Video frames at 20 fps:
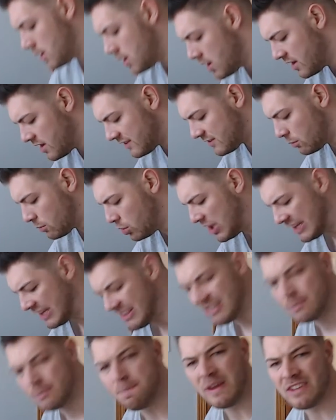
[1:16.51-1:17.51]
So we'll get
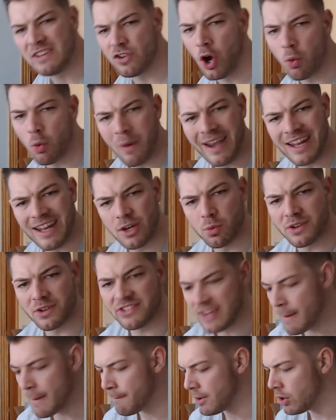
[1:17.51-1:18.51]
this piece all ready to
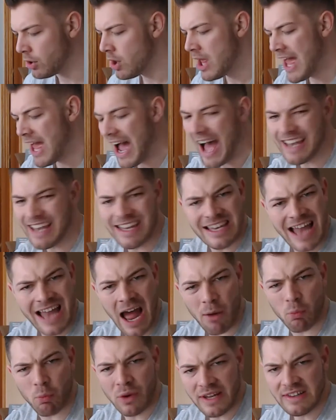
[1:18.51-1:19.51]
assemble. I did
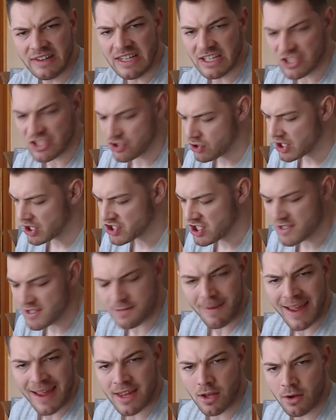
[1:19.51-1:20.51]
not read the instructions
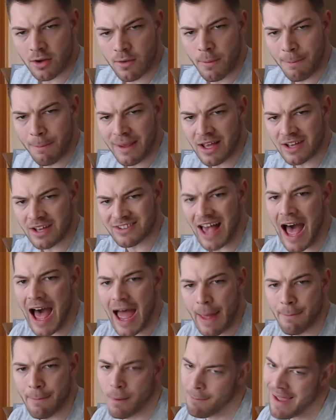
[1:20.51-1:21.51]
manual because I
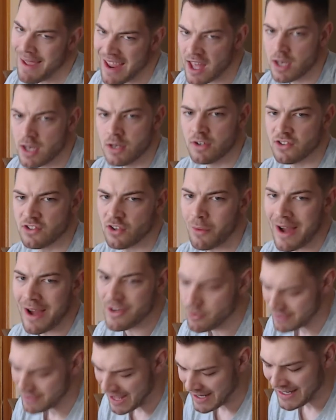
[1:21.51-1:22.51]
am a man, so I do
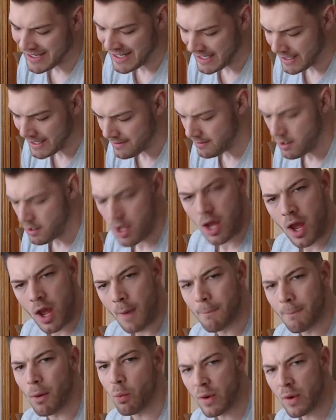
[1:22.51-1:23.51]
not need it.
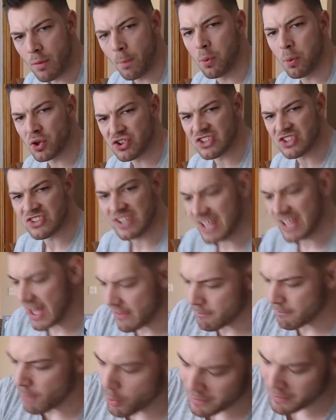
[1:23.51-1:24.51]
But we will put this together
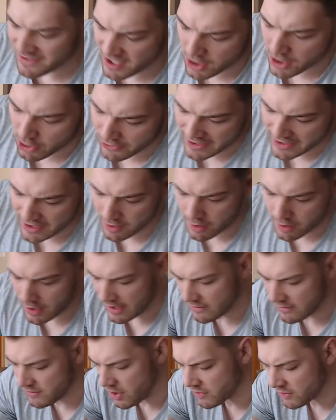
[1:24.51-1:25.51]
momentarily here
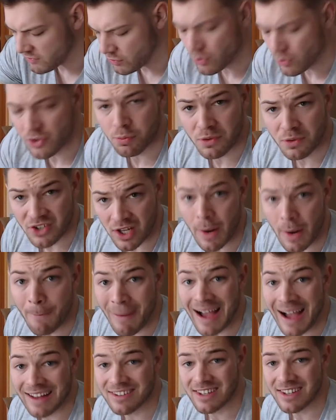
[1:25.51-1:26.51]
as soon as we're done
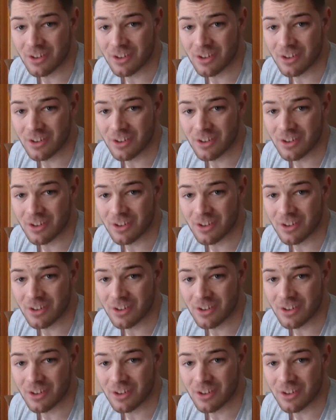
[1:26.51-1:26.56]
unboxing the